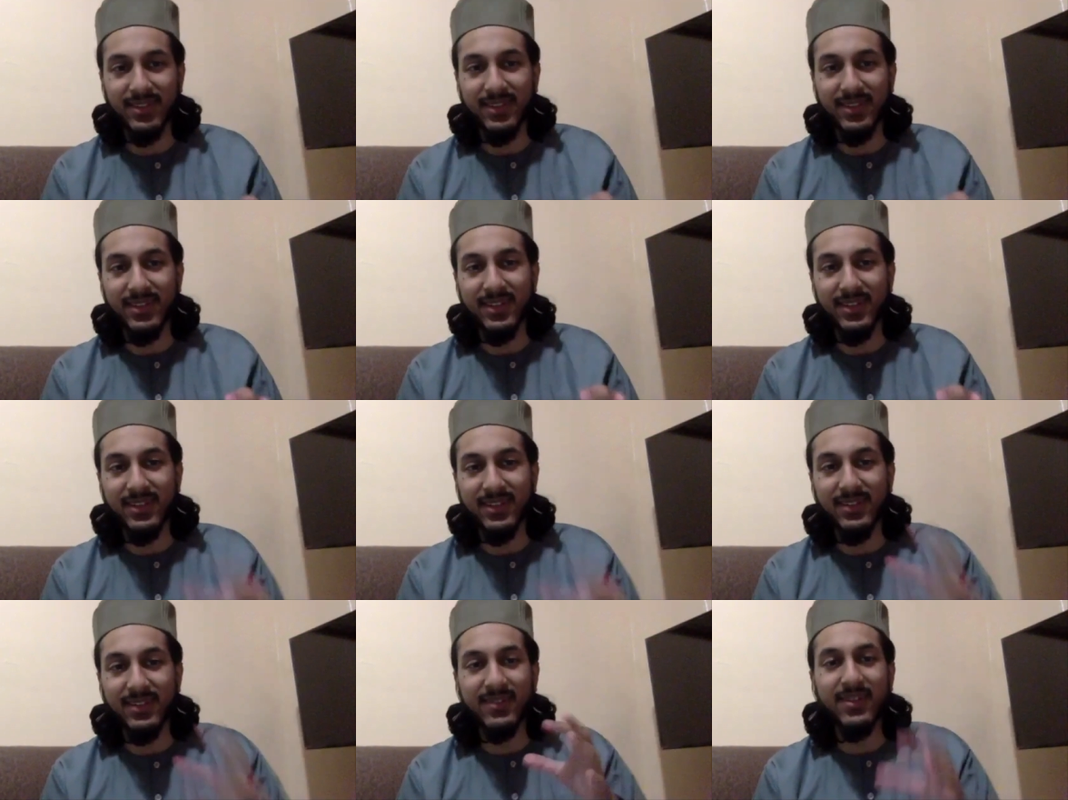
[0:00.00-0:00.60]
He
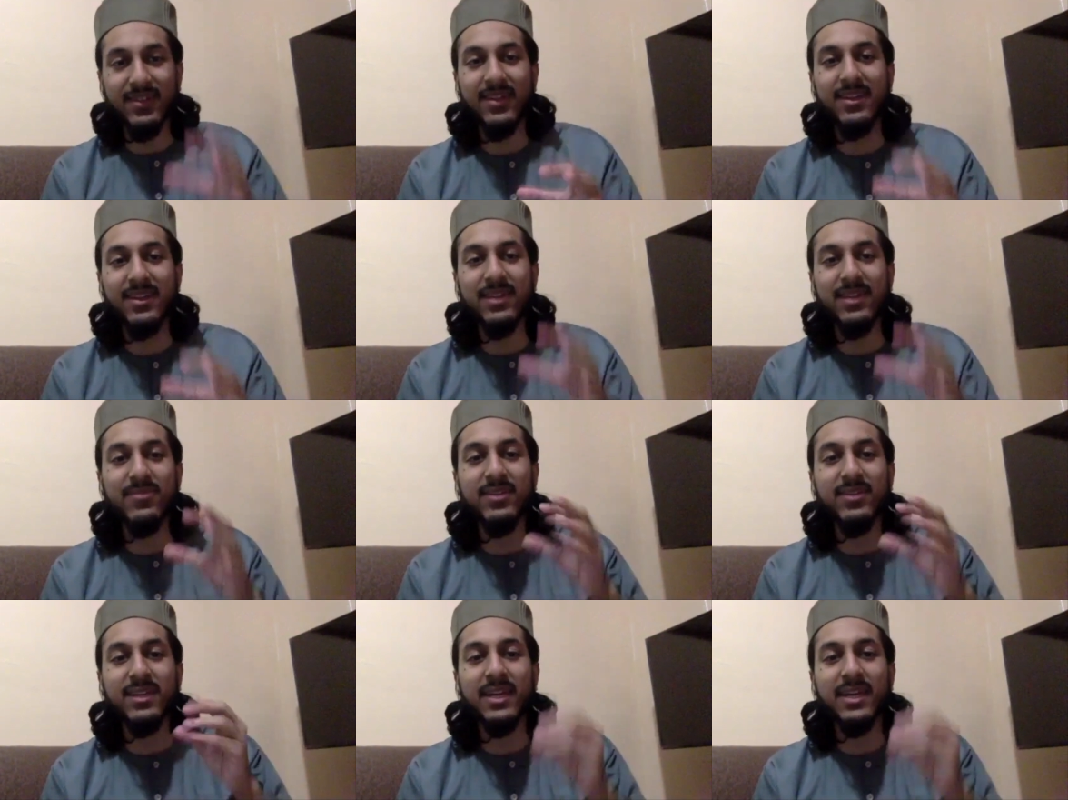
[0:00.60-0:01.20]
did not
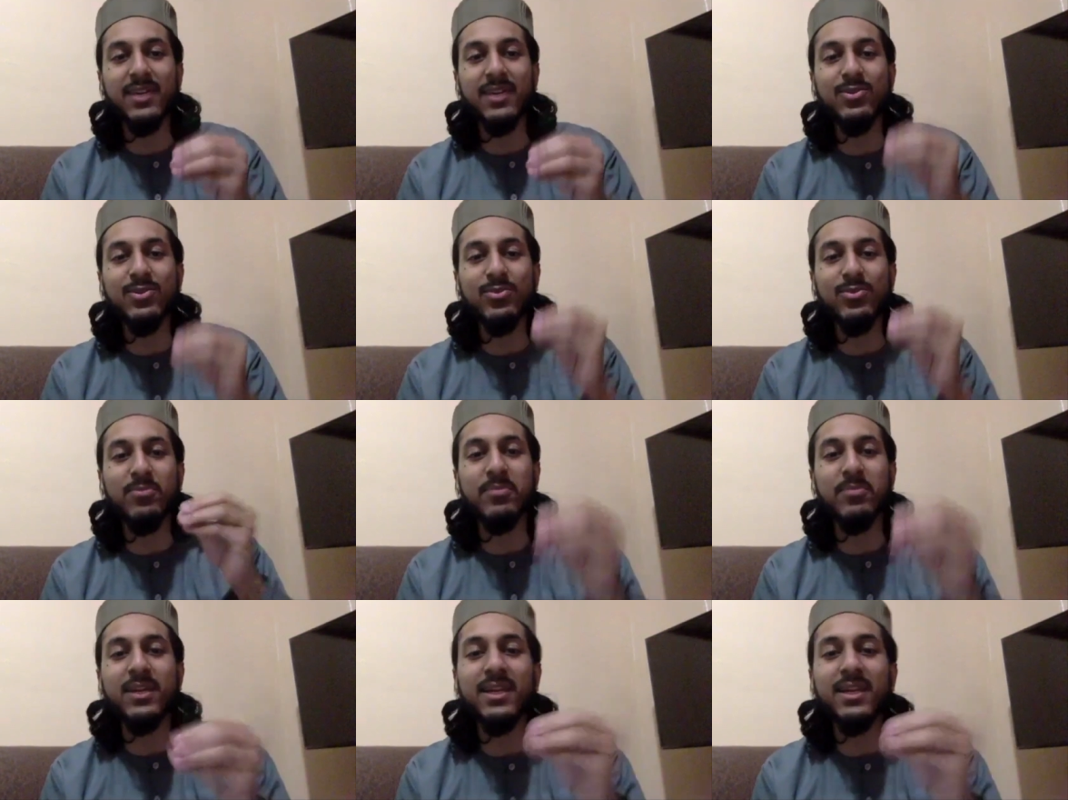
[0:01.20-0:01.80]
even get to
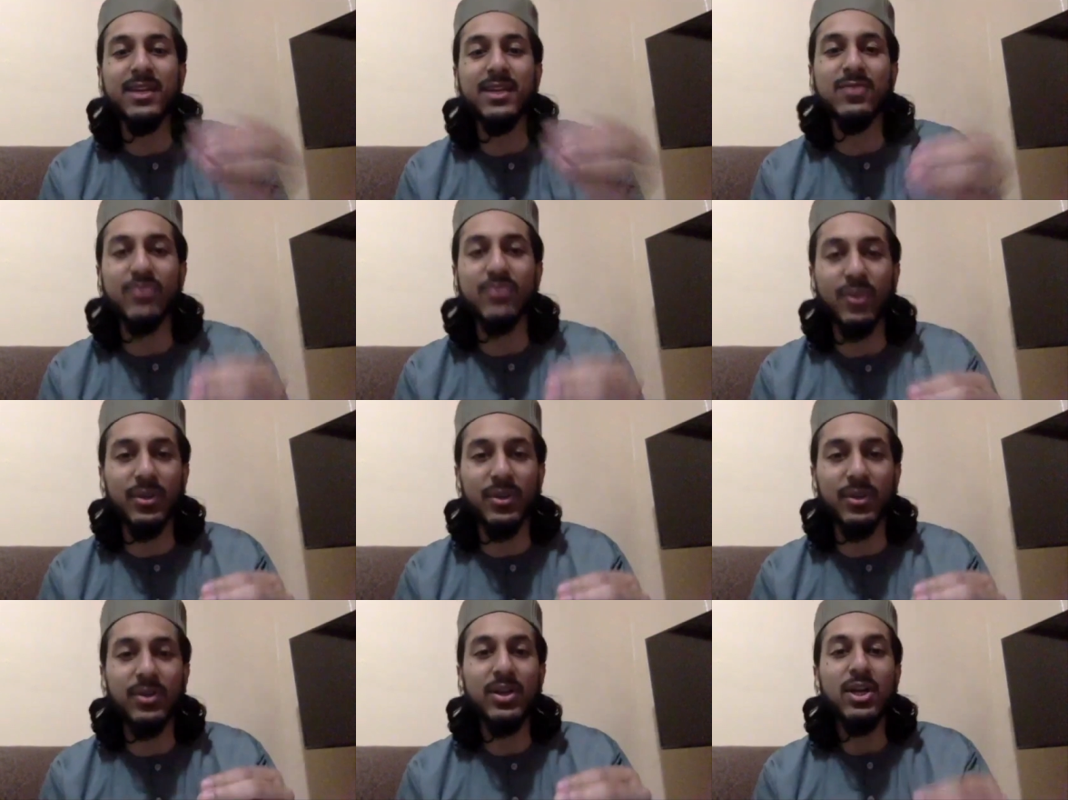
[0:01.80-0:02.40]
meet his
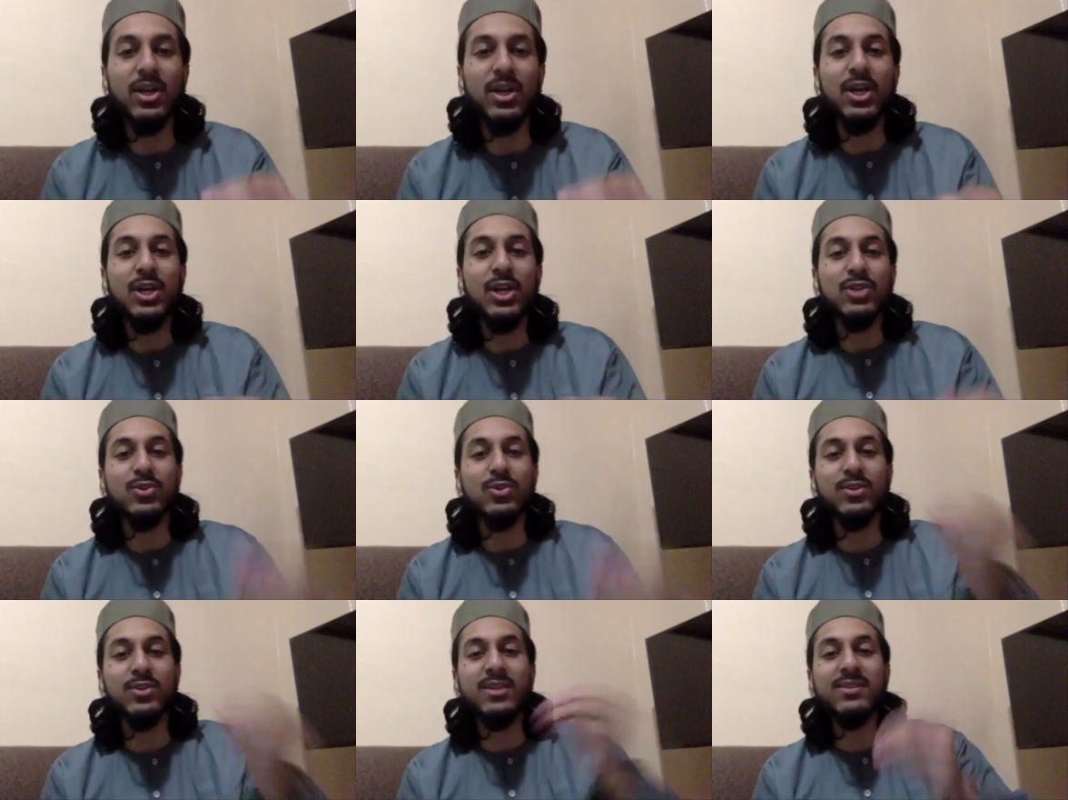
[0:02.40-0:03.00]
father. So
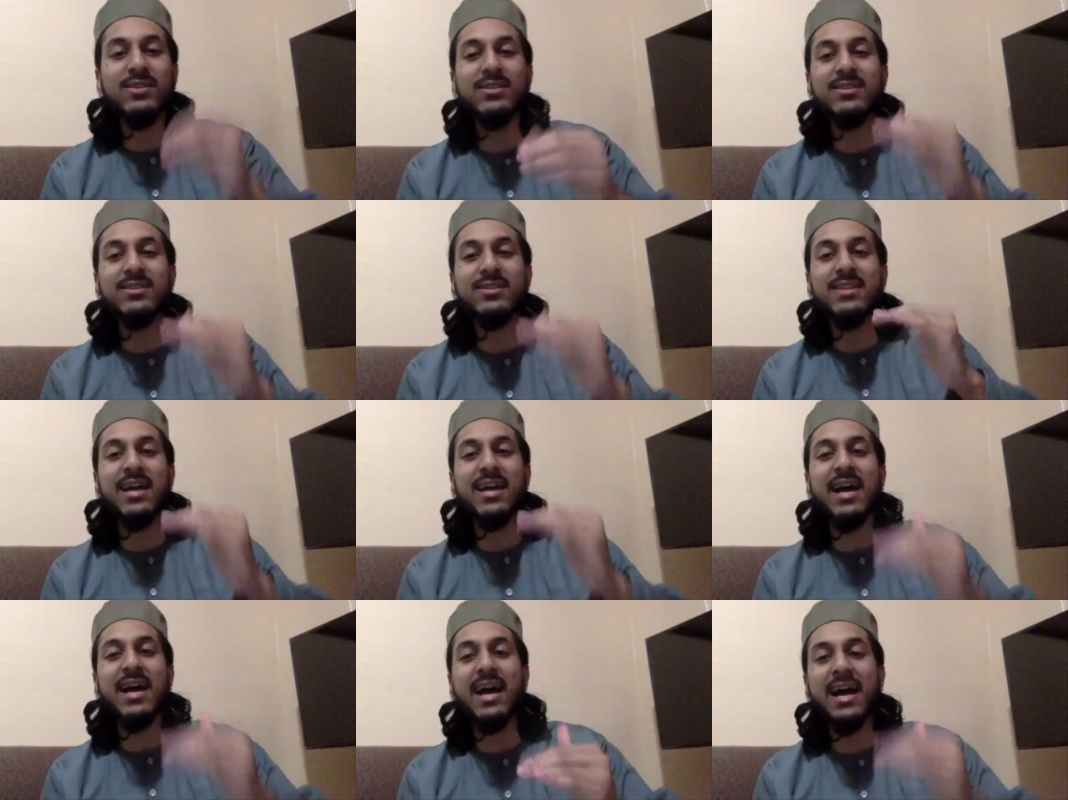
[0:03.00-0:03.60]
this is the
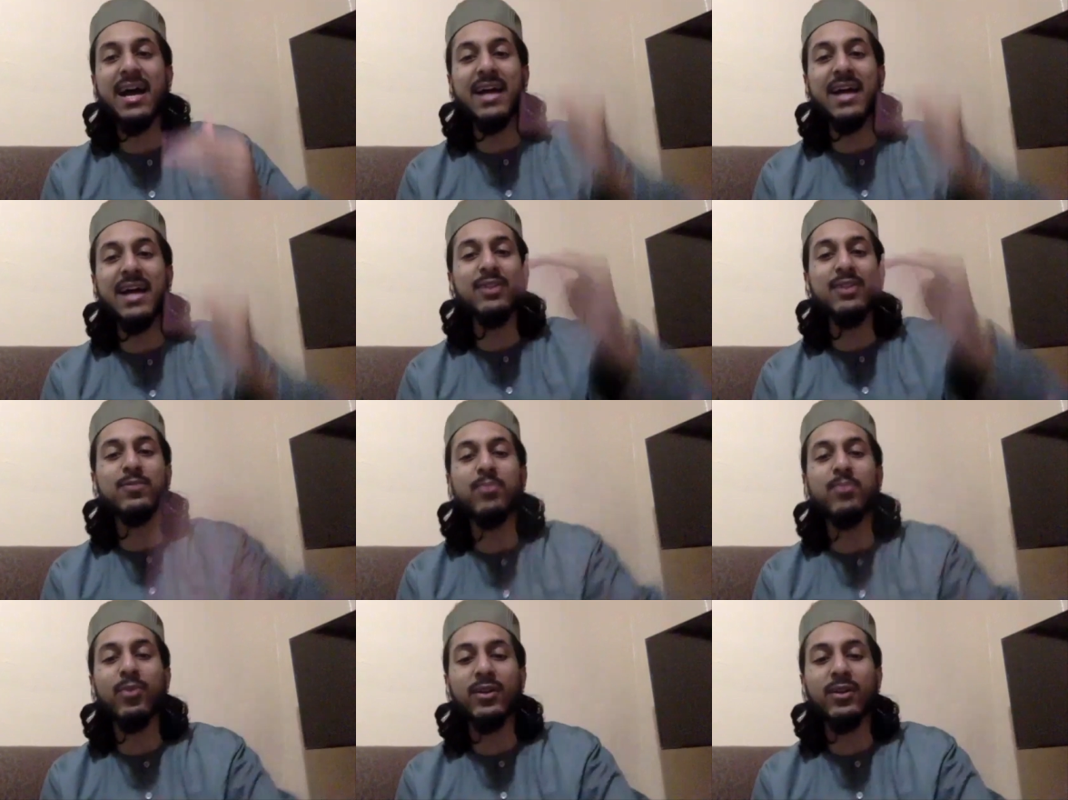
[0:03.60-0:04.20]
highest
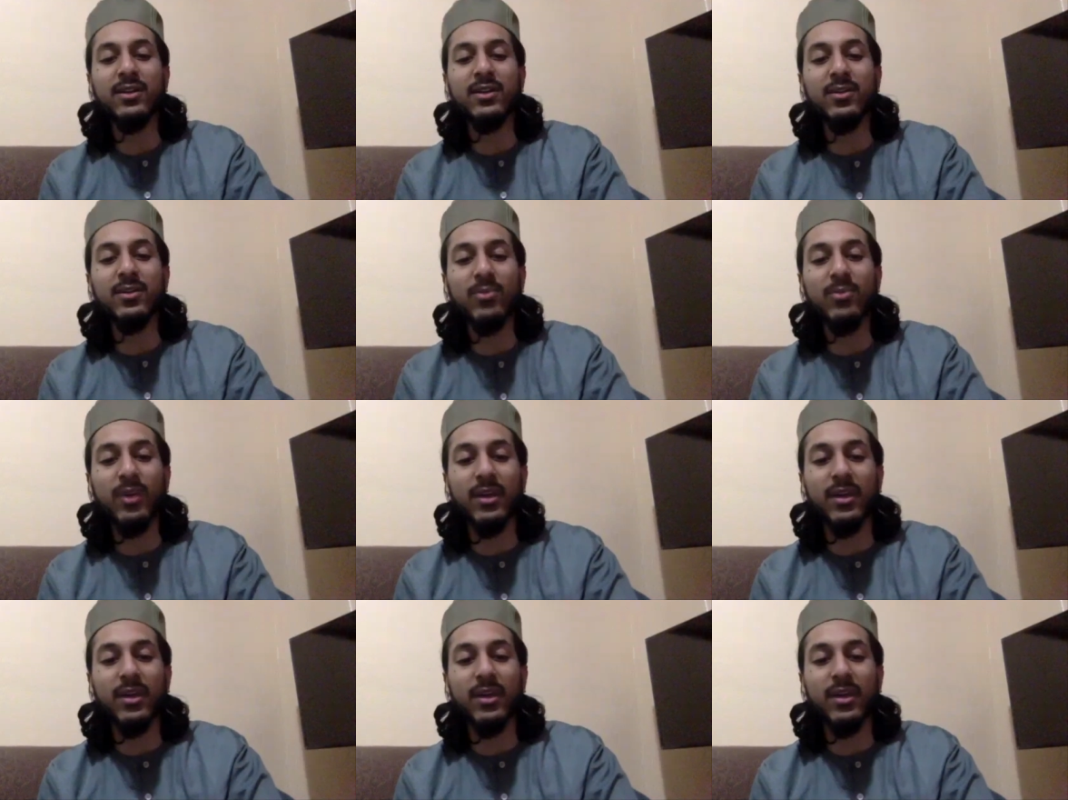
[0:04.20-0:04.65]
point in what?